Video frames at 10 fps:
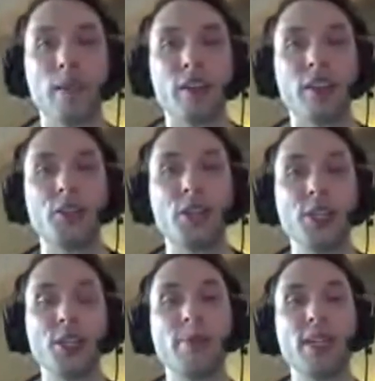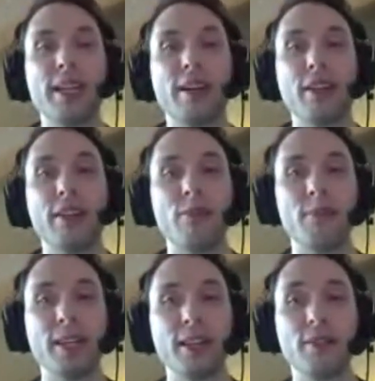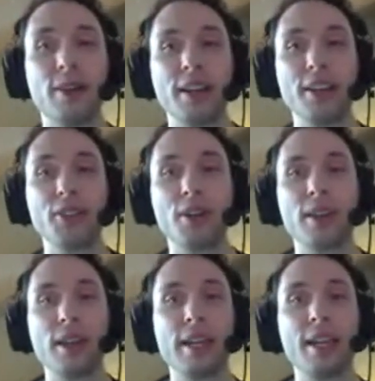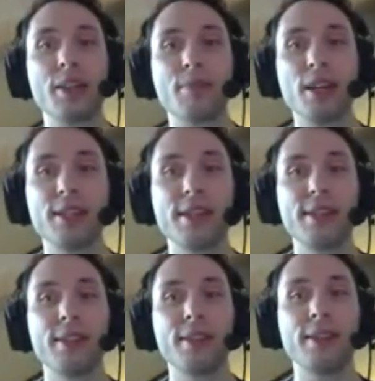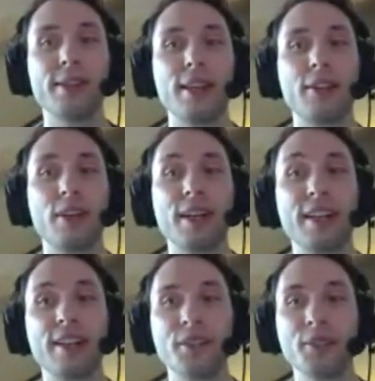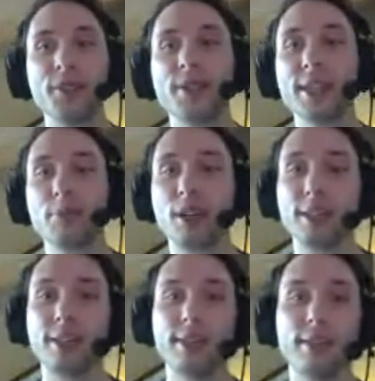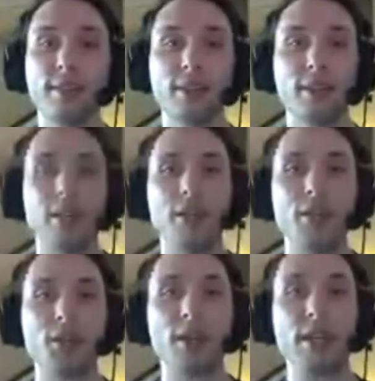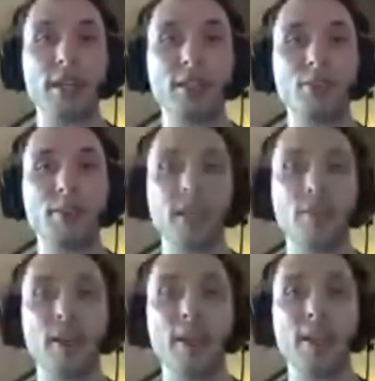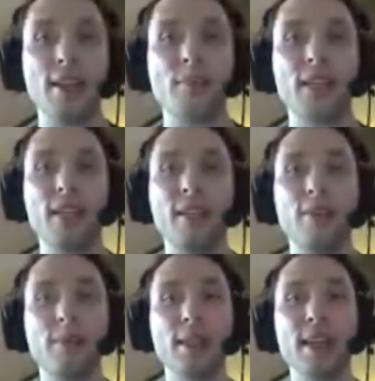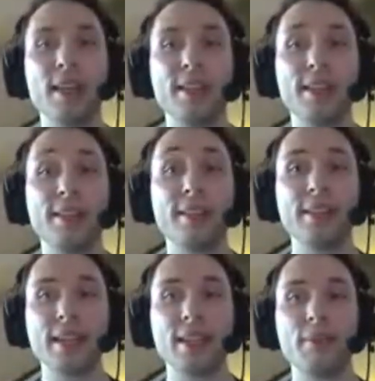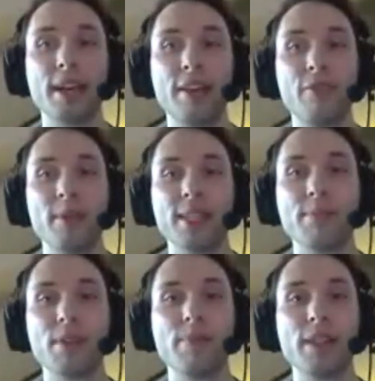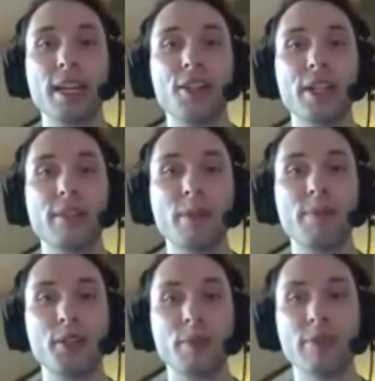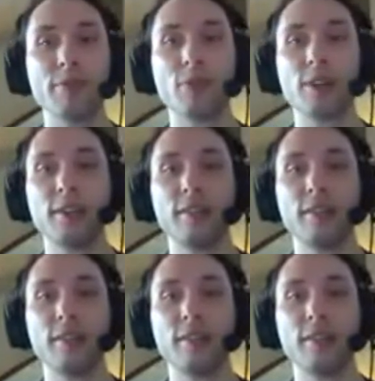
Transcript: This changed our mentality from needing to write a user authentication process to instead creating a user sync process. User entities would be created and updated from the data set that we had from the separate application we mentioned before.